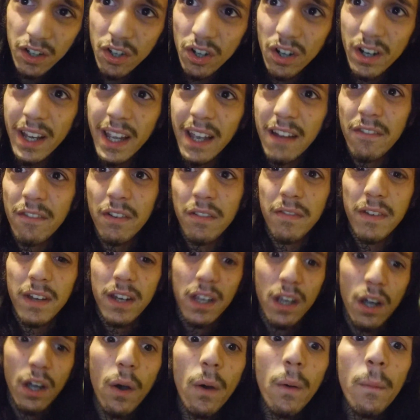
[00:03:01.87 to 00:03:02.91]
during every
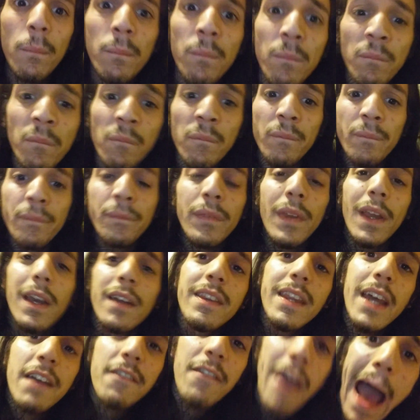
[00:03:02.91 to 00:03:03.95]
video,
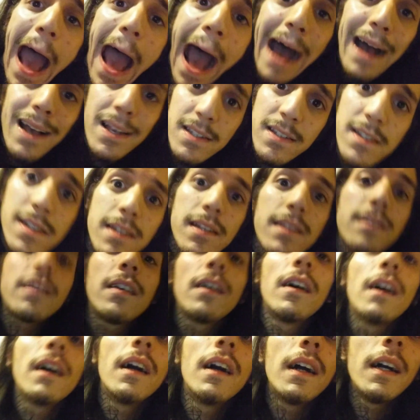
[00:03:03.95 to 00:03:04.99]
they've asked
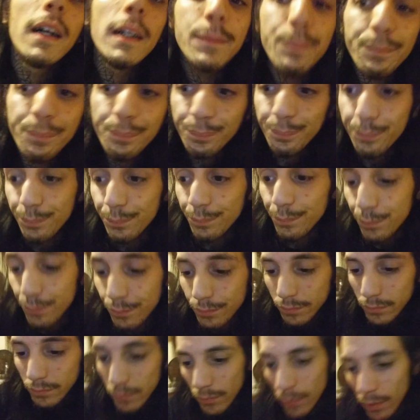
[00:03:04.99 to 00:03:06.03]
to
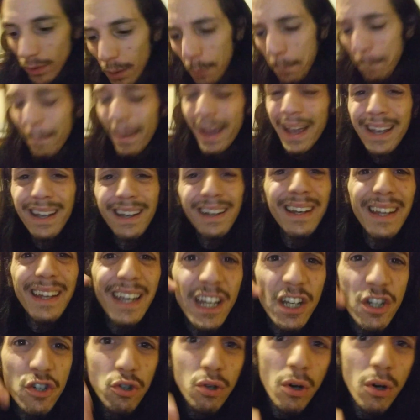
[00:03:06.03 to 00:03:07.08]
make an
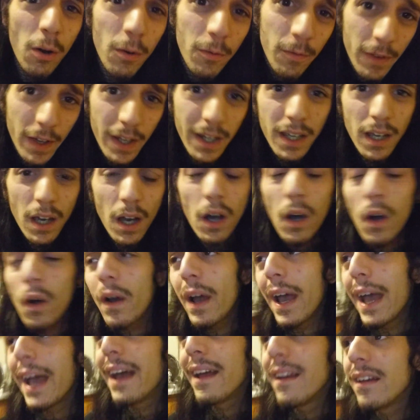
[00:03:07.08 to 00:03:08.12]
intro video,
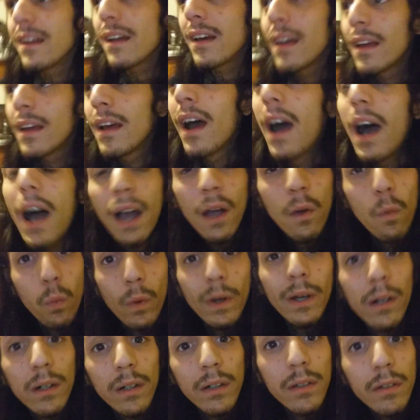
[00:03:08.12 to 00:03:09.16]
and I
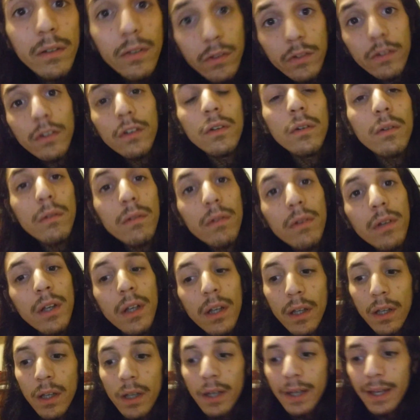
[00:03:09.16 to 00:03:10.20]
will soon.
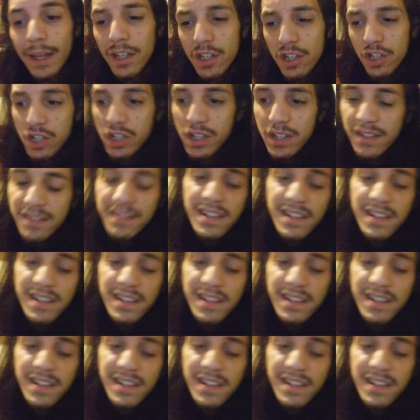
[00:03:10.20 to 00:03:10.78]
It just